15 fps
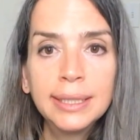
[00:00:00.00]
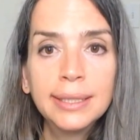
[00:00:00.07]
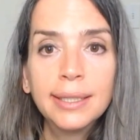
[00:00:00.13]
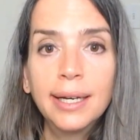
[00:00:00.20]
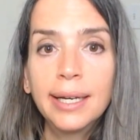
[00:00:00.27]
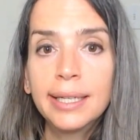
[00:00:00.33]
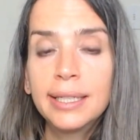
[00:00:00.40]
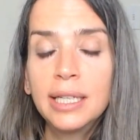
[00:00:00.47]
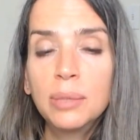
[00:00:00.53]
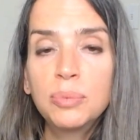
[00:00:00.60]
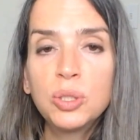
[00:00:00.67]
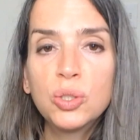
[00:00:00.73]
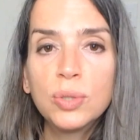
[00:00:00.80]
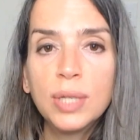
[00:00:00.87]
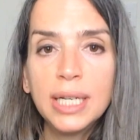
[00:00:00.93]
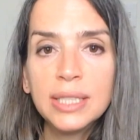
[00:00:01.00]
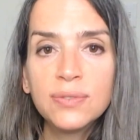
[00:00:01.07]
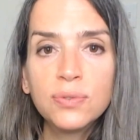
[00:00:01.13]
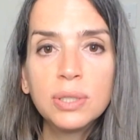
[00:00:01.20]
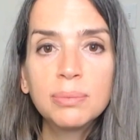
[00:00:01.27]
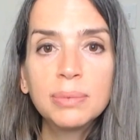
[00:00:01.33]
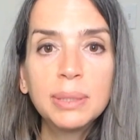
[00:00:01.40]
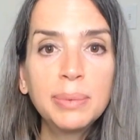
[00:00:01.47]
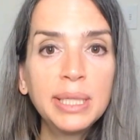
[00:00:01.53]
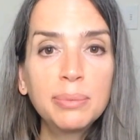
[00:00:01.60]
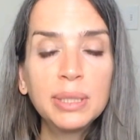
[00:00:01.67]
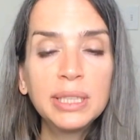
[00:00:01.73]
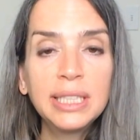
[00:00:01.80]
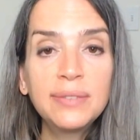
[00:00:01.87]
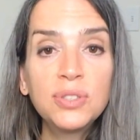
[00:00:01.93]
I can help you transform limiting
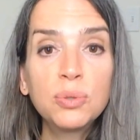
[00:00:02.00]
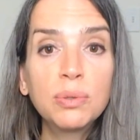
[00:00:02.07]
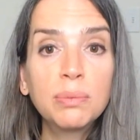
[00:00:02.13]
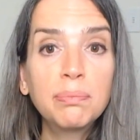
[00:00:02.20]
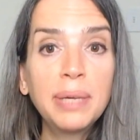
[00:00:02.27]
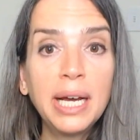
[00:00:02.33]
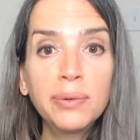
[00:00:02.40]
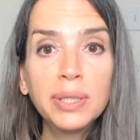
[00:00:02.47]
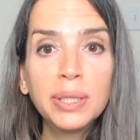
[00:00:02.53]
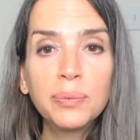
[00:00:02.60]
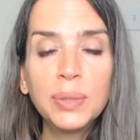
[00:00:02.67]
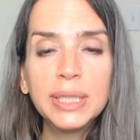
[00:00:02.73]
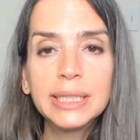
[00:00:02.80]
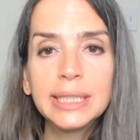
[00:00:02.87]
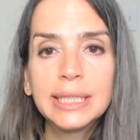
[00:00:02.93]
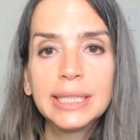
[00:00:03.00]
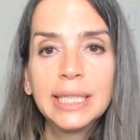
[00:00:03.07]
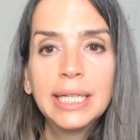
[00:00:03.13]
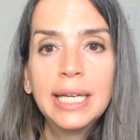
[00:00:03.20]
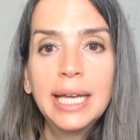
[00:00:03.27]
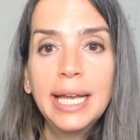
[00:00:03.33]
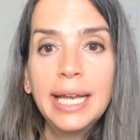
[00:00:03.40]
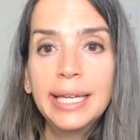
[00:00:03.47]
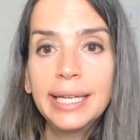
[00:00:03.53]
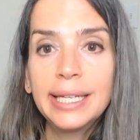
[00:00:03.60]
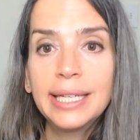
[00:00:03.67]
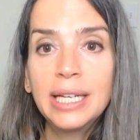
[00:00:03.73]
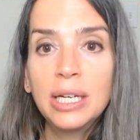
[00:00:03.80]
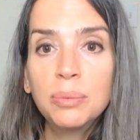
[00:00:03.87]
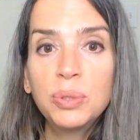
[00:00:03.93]
beliefs to empowering ones. And I can
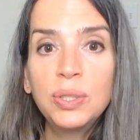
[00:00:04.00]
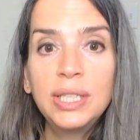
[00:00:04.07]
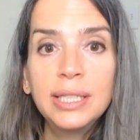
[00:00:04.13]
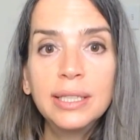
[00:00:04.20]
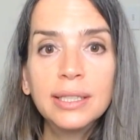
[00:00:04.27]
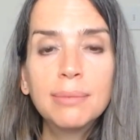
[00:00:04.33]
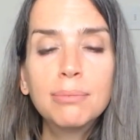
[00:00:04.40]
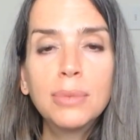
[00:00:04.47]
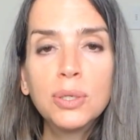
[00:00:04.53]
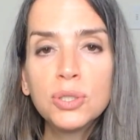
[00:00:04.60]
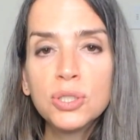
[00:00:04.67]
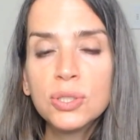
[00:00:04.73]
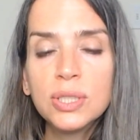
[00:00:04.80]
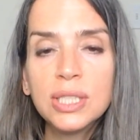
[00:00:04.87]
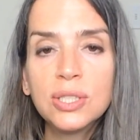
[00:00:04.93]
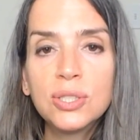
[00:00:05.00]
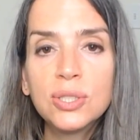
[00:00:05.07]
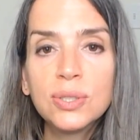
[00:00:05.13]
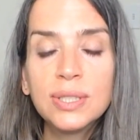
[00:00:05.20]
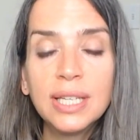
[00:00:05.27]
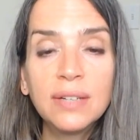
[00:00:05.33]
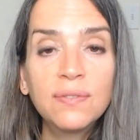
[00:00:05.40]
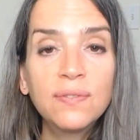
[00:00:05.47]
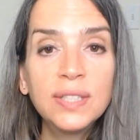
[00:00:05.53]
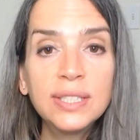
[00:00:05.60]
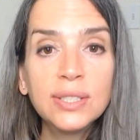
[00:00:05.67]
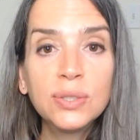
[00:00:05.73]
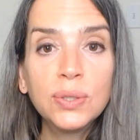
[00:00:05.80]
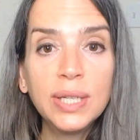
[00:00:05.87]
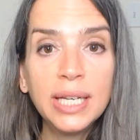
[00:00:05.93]
help you heal emotional issues and
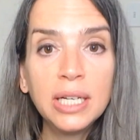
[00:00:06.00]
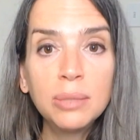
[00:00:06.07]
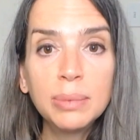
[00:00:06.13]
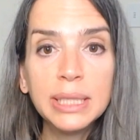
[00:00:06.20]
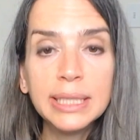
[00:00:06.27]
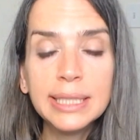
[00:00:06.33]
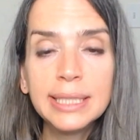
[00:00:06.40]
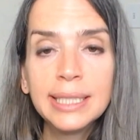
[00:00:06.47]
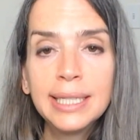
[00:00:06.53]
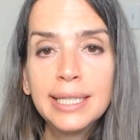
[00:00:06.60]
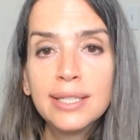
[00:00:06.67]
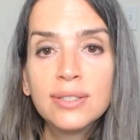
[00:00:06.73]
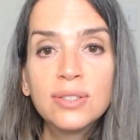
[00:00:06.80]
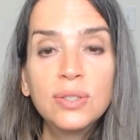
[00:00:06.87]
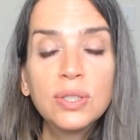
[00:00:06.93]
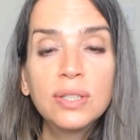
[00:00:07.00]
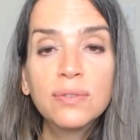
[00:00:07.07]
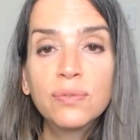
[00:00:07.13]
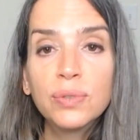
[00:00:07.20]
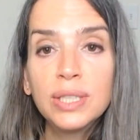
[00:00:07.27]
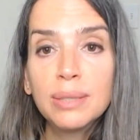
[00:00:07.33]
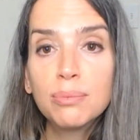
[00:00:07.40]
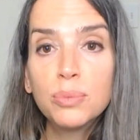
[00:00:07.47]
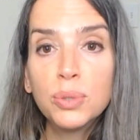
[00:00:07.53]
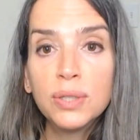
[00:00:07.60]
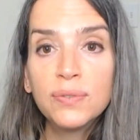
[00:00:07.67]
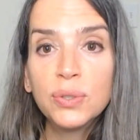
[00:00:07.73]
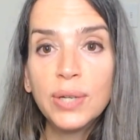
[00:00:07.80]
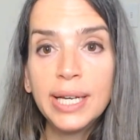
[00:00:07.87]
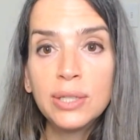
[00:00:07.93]
physical ailments so you can free up more of
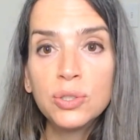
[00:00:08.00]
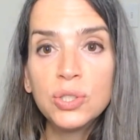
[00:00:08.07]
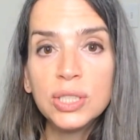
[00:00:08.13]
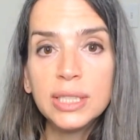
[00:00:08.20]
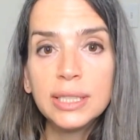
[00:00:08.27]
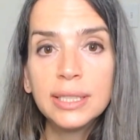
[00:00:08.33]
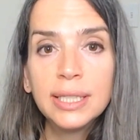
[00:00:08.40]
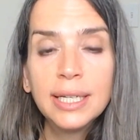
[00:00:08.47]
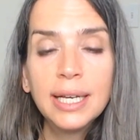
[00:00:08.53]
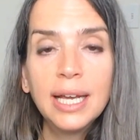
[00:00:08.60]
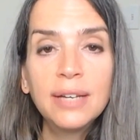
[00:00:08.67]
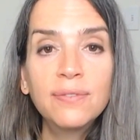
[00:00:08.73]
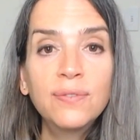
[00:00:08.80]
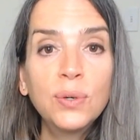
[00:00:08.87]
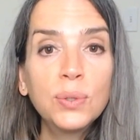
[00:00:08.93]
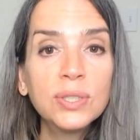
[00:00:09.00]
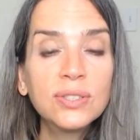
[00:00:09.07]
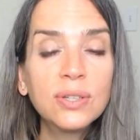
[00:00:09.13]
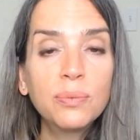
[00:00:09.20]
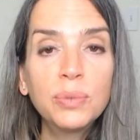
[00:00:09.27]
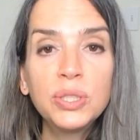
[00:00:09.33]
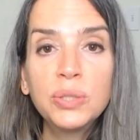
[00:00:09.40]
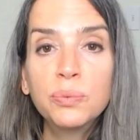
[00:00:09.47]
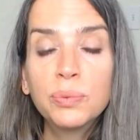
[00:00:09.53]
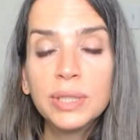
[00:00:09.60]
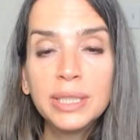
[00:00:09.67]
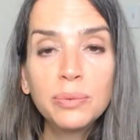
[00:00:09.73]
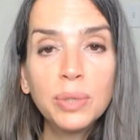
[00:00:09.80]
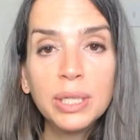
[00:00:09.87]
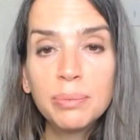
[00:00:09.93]
your energy and focus on what you really
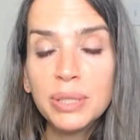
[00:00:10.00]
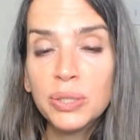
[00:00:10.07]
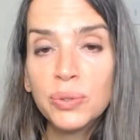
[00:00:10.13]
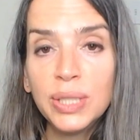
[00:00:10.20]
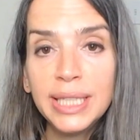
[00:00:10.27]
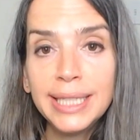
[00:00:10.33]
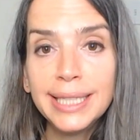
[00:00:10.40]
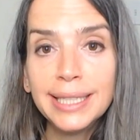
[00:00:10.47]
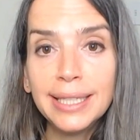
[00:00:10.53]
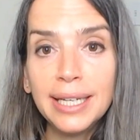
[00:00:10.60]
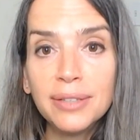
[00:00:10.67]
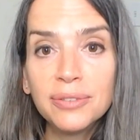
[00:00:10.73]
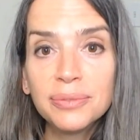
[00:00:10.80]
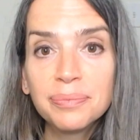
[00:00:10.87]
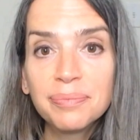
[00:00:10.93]
want to be creating in life.